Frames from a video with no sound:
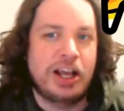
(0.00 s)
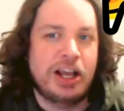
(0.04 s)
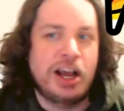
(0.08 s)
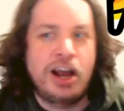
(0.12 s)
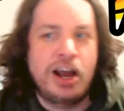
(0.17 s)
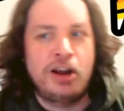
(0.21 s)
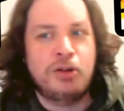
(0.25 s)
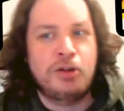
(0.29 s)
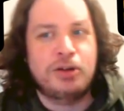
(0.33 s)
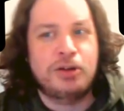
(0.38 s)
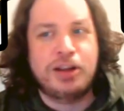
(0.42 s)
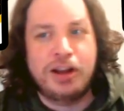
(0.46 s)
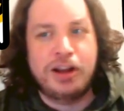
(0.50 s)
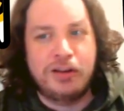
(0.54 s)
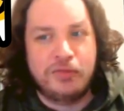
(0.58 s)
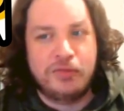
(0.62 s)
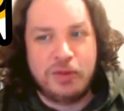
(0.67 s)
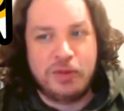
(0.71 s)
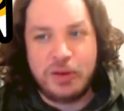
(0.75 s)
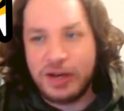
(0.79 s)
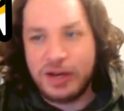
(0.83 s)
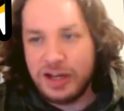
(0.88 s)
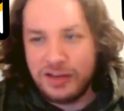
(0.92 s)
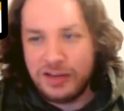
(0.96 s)
I don't care if we
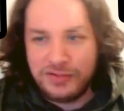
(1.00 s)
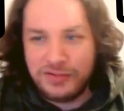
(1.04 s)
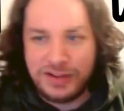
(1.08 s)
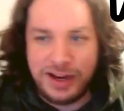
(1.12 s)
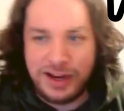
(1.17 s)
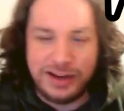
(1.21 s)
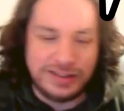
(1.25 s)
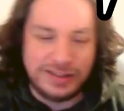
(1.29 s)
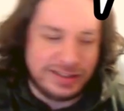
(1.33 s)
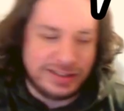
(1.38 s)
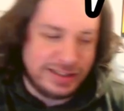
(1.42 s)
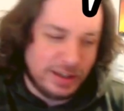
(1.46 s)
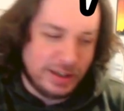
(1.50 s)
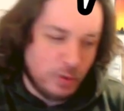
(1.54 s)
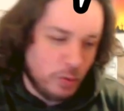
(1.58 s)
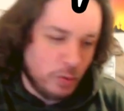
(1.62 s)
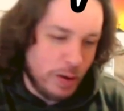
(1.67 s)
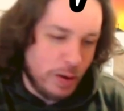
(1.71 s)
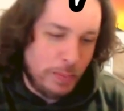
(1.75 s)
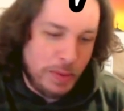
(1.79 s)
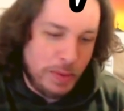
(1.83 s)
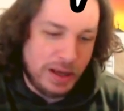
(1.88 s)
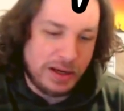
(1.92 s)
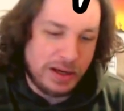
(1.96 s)
went off air, it's still
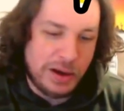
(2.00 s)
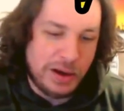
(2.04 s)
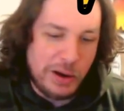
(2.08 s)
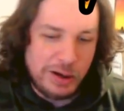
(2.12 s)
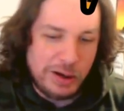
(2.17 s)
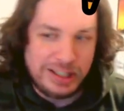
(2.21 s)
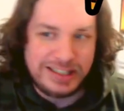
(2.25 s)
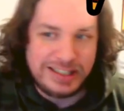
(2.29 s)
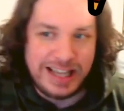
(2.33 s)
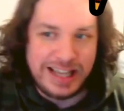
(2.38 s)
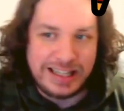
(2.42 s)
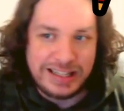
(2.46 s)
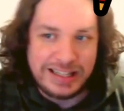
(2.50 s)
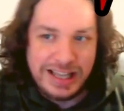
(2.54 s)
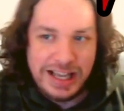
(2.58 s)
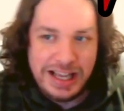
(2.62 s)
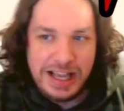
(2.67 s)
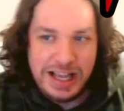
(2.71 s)
whipping Cody's ass.